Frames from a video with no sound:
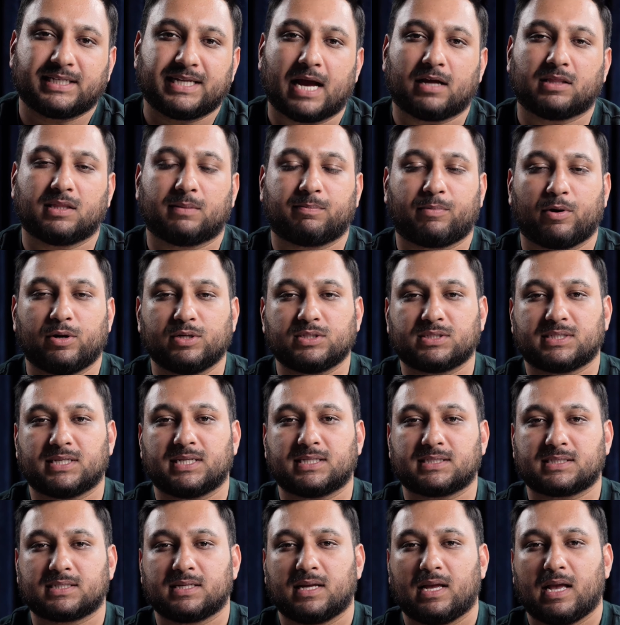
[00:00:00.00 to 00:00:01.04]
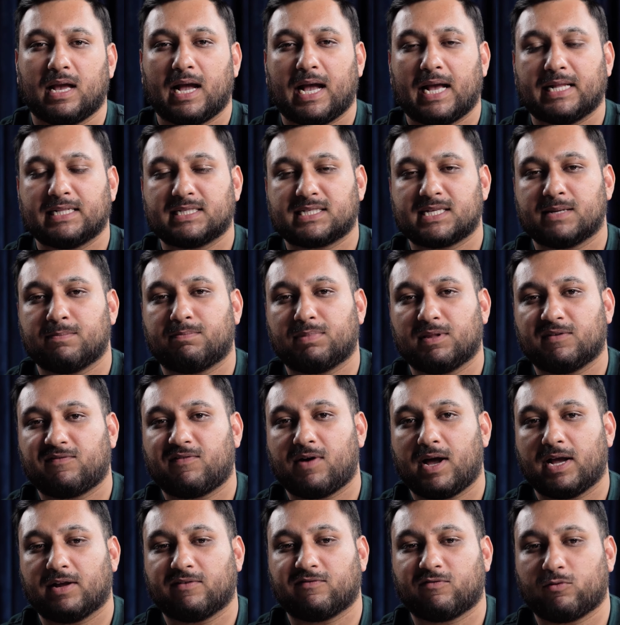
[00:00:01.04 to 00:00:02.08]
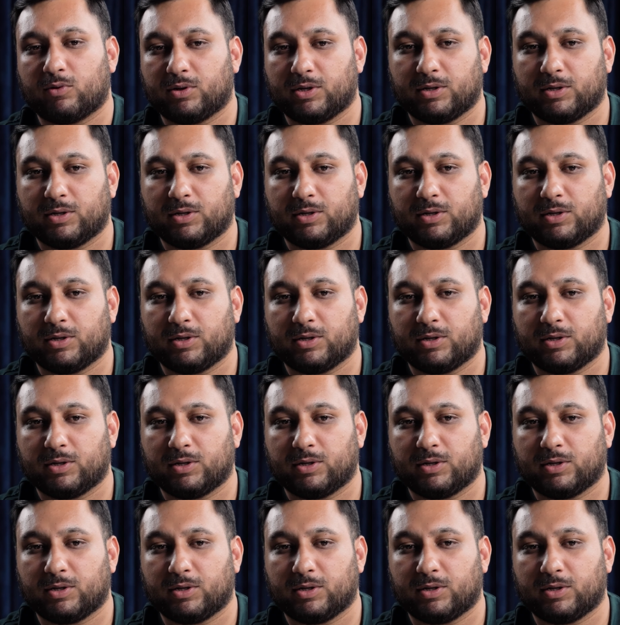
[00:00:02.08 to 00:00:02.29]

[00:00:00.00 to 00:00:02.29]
down the process and simplify it for